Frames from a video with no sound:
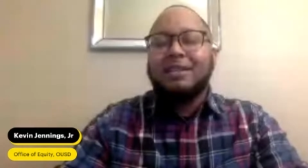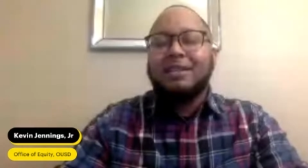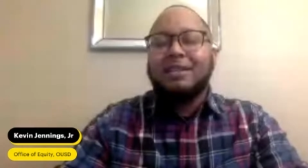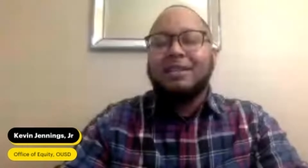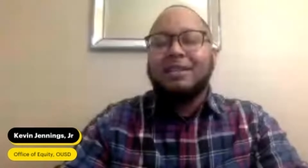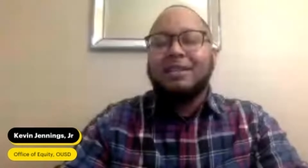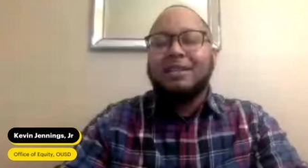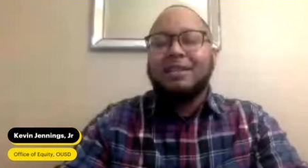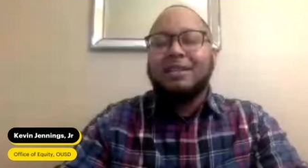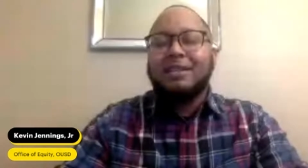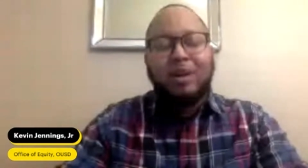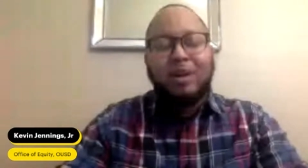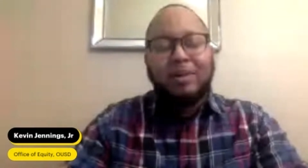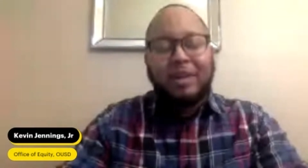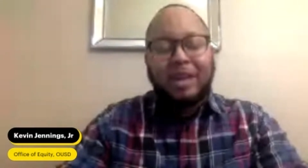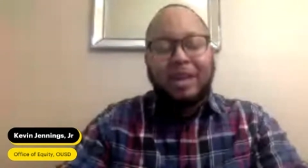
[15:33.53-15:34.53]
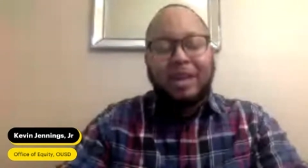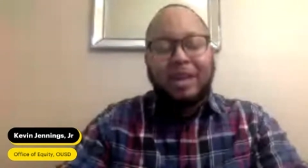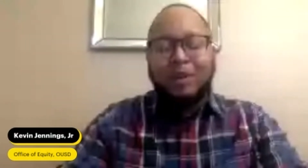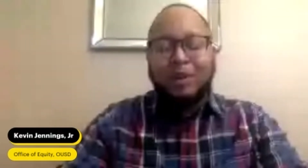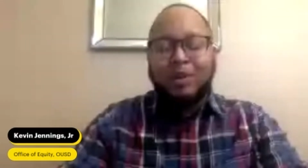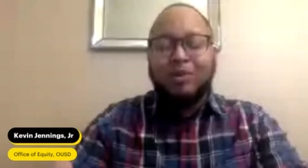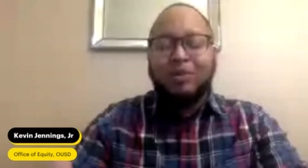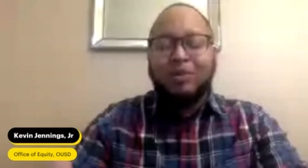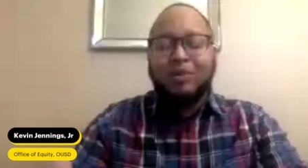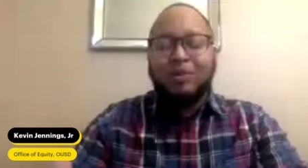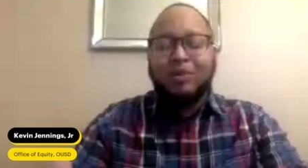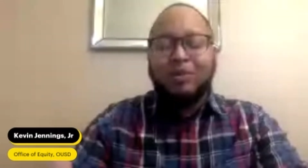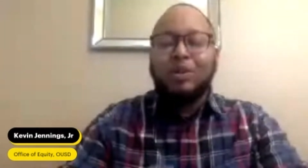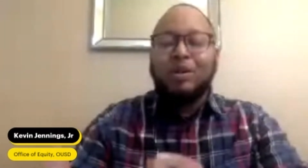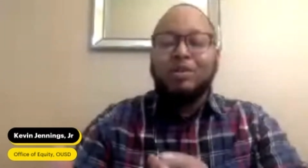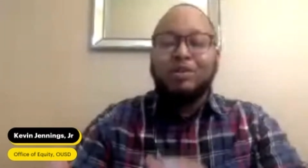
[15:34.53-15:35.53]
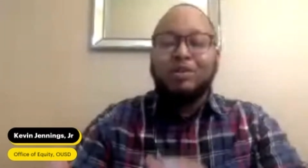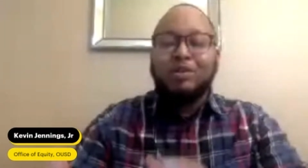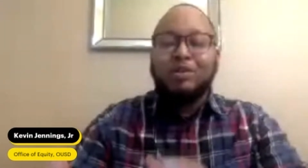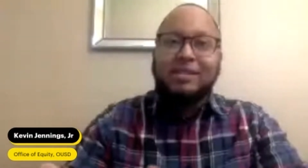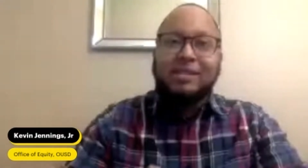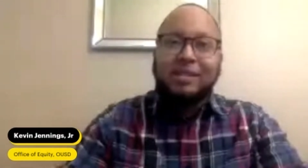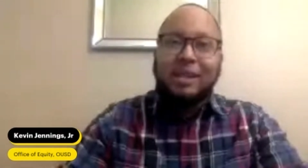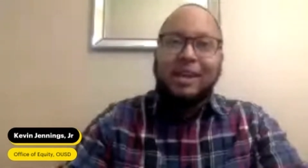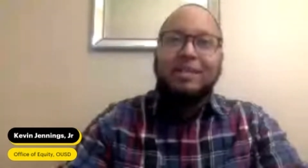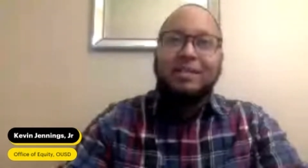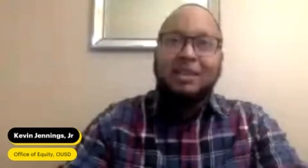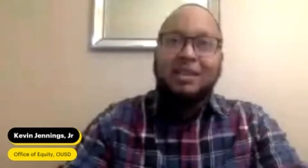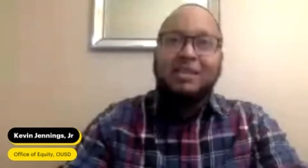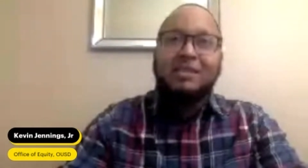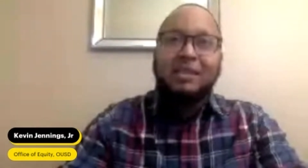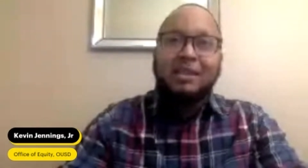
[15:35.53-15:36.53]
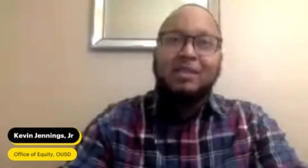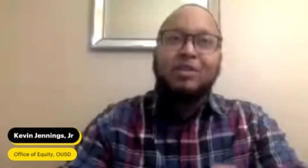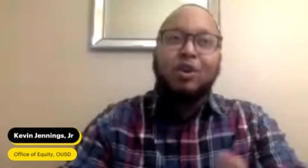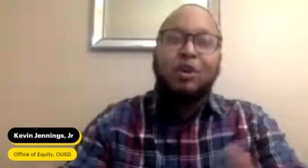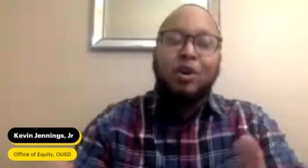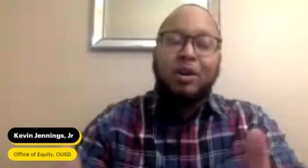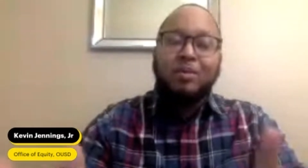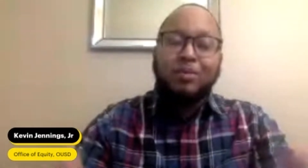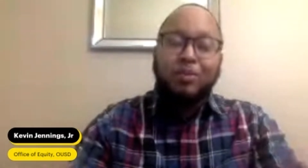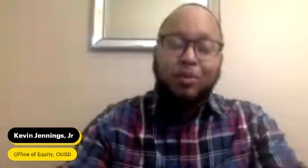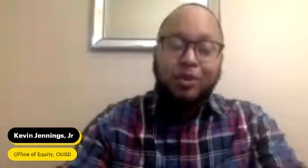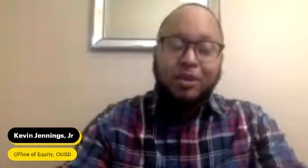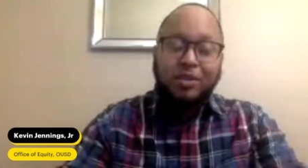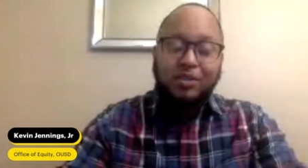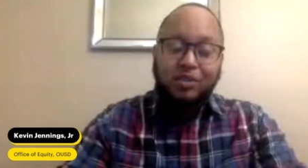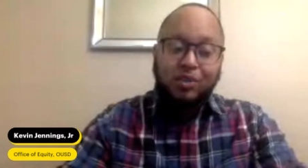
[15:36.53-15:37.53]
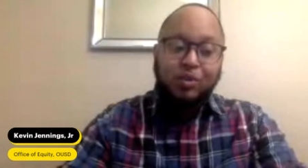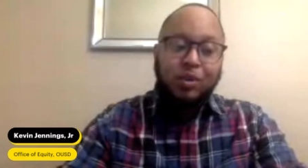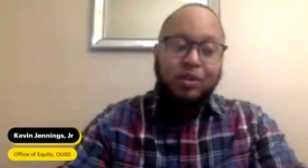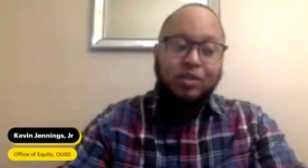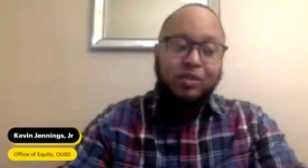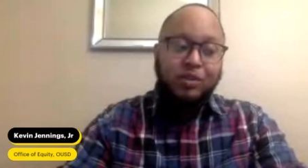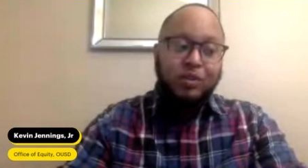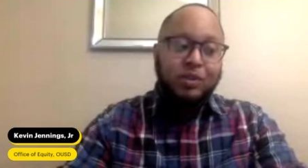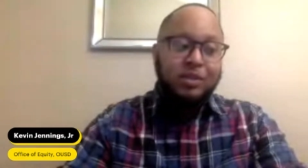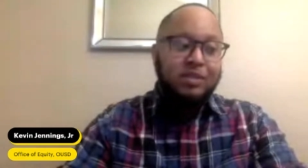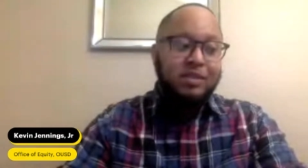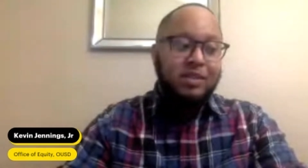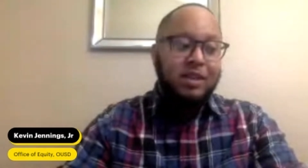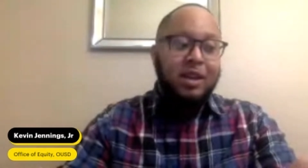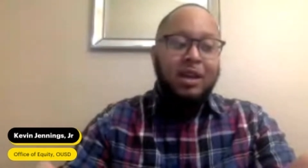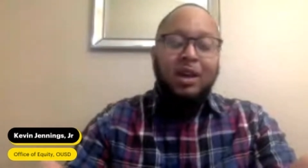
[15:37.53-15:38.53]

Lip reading: our program came along to address that these things are important to our students.